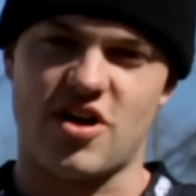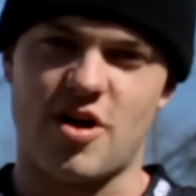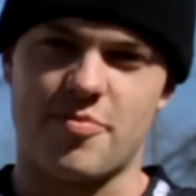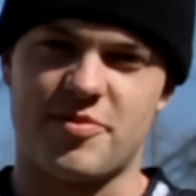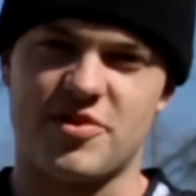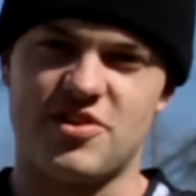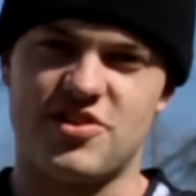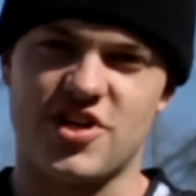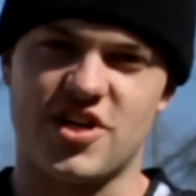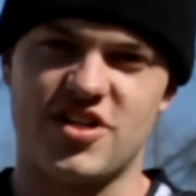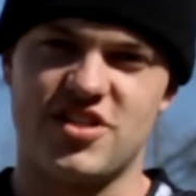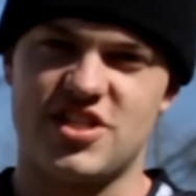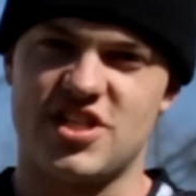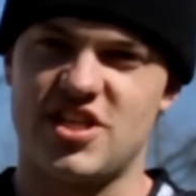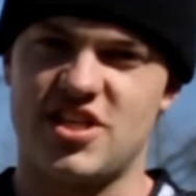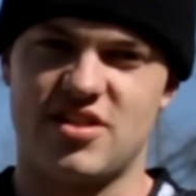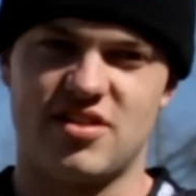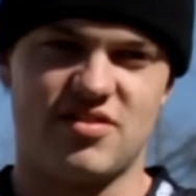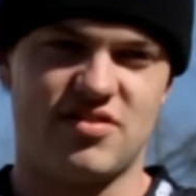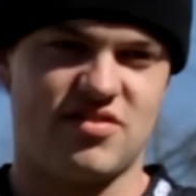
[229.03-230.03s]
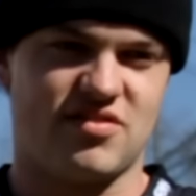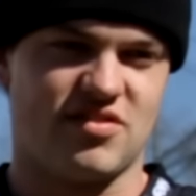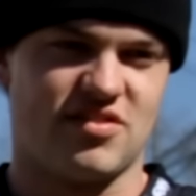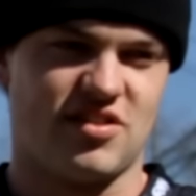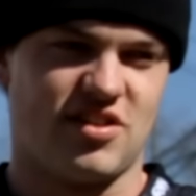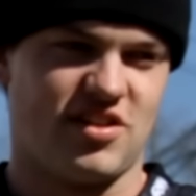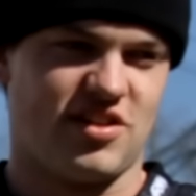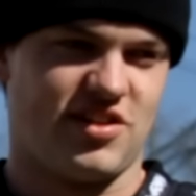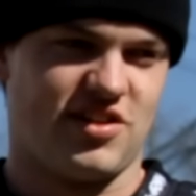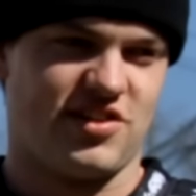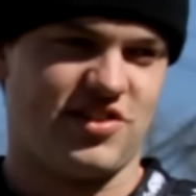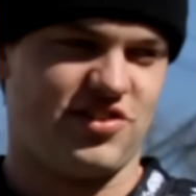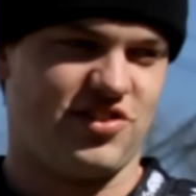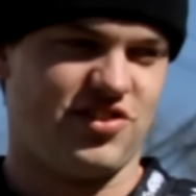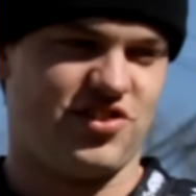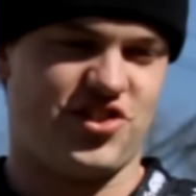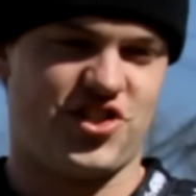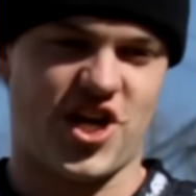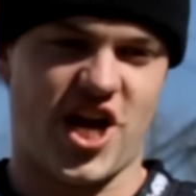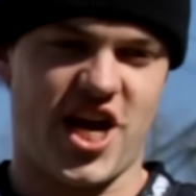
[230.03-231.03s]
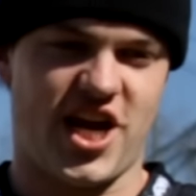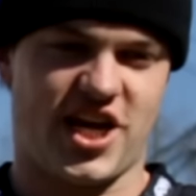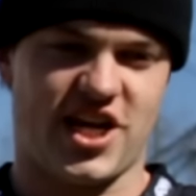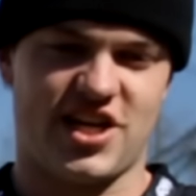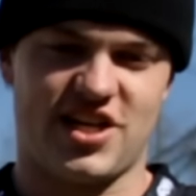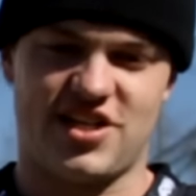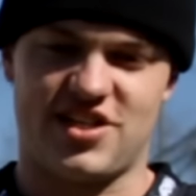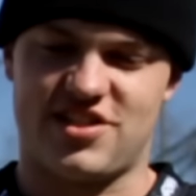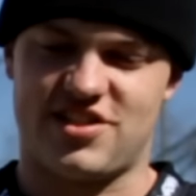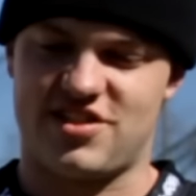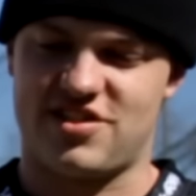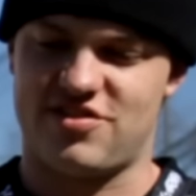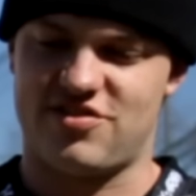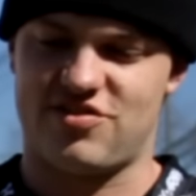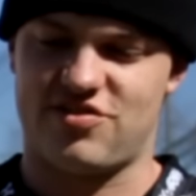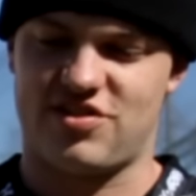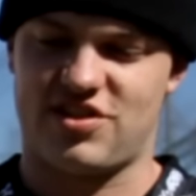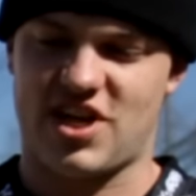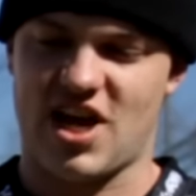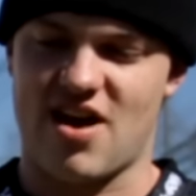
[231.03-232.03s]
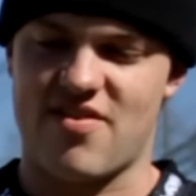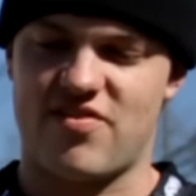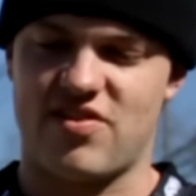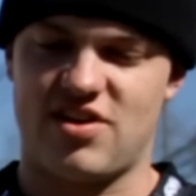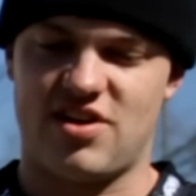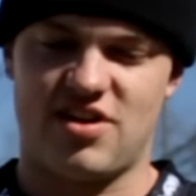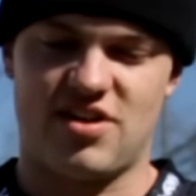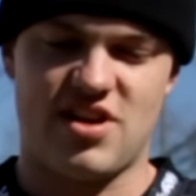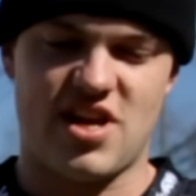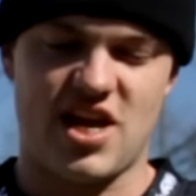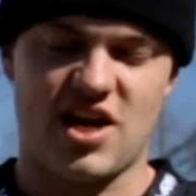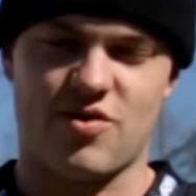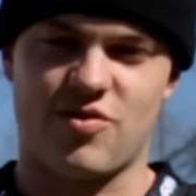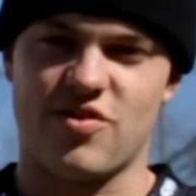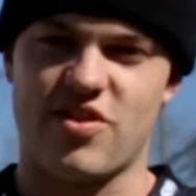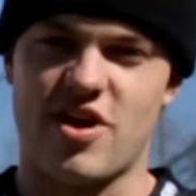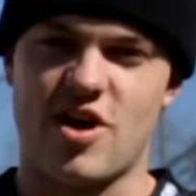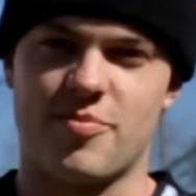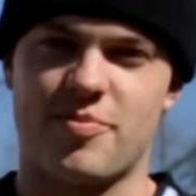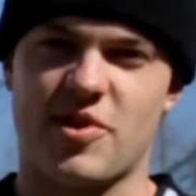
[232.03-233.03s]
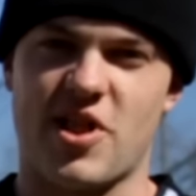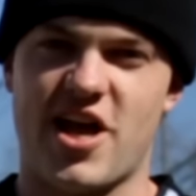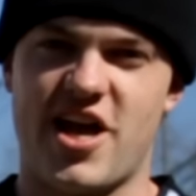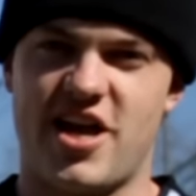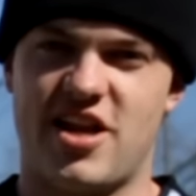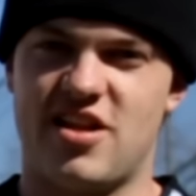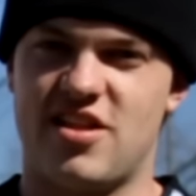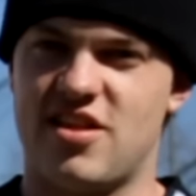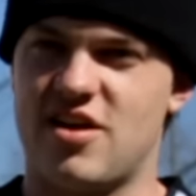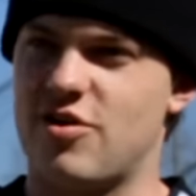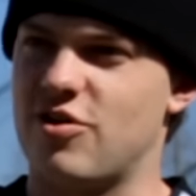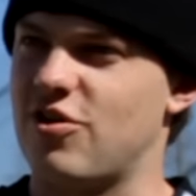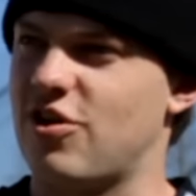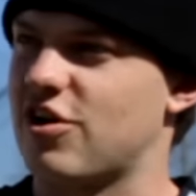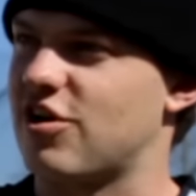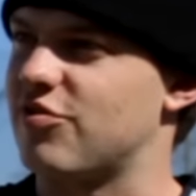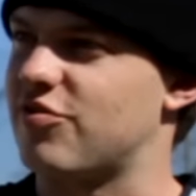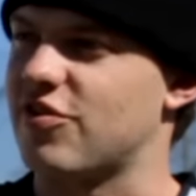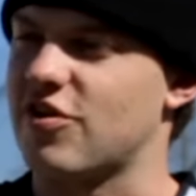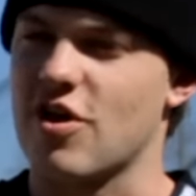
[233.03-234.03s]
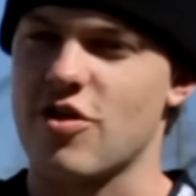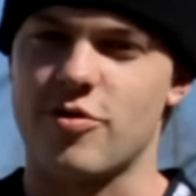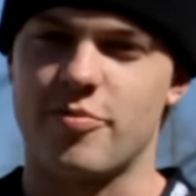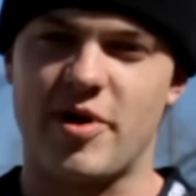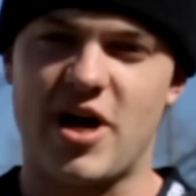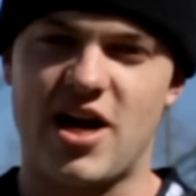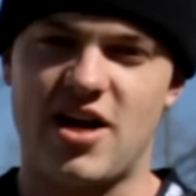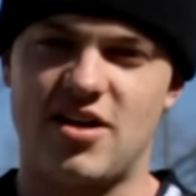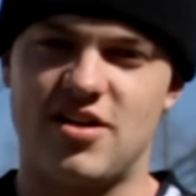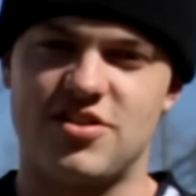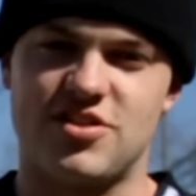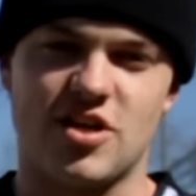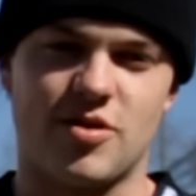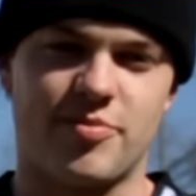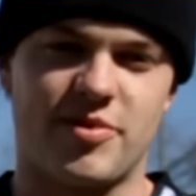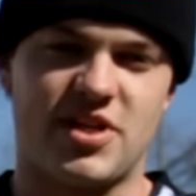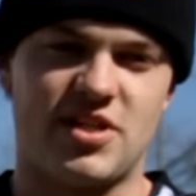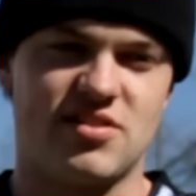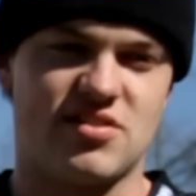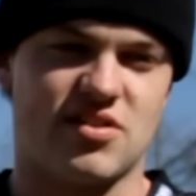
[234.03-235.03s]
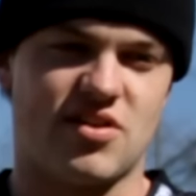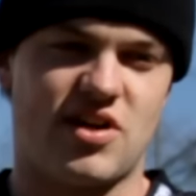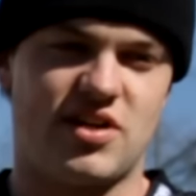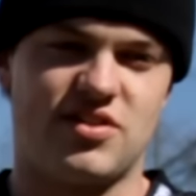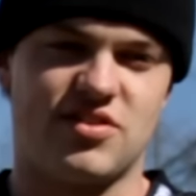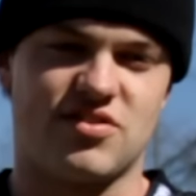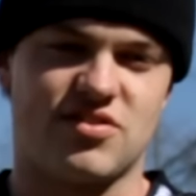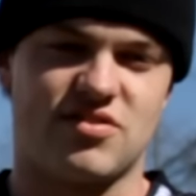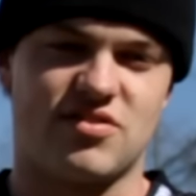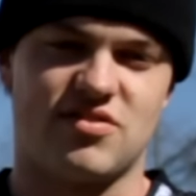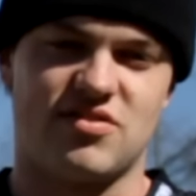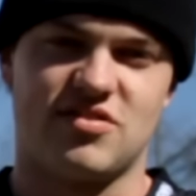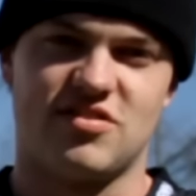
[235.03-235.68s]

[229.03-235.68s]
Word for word: up in Jersey, and Jake and Kevin and Nick were there playing, and they were looking for another body to jump in, so I just